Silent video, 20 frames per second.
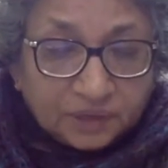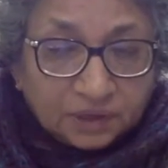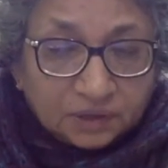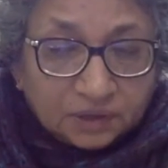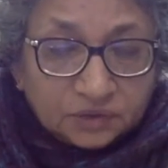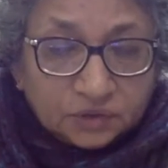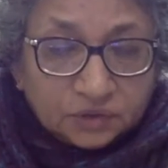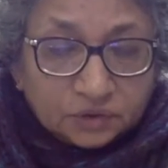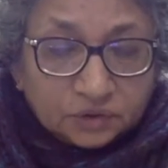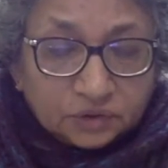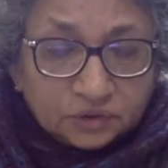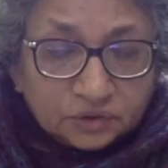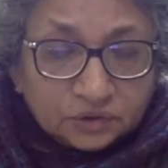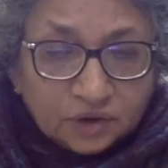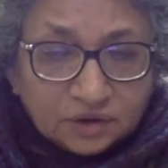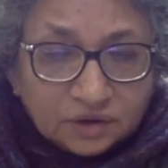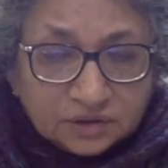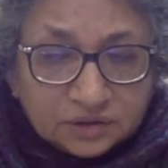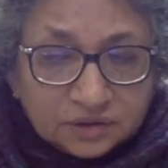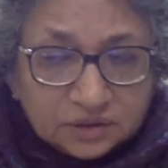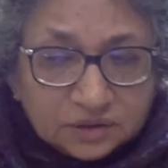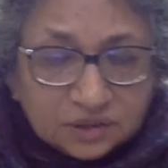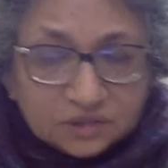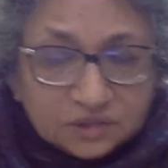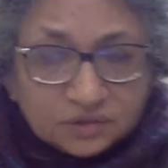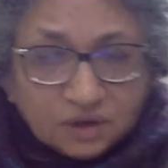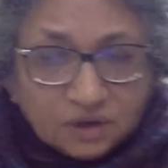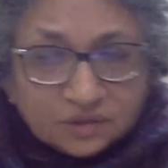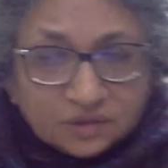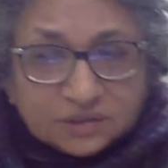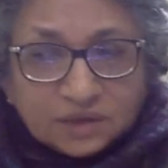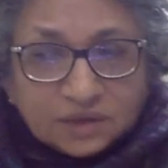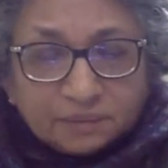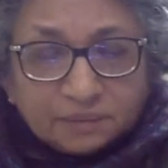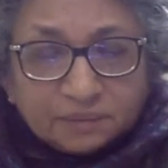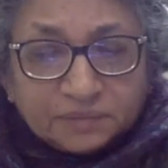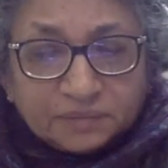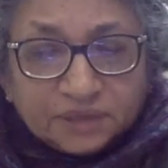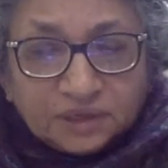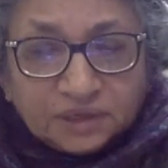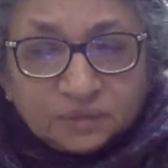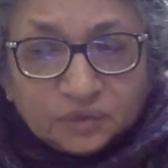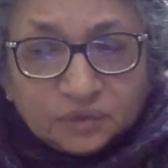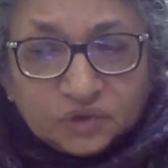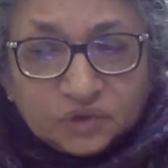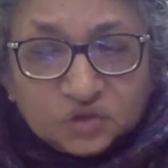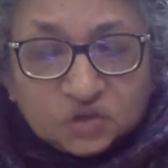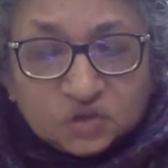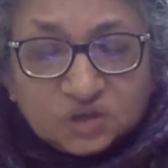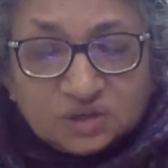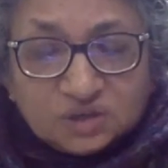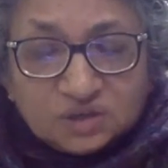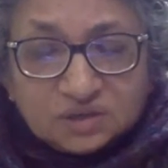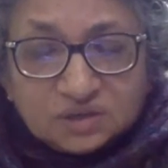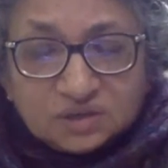So curiosity is not something which is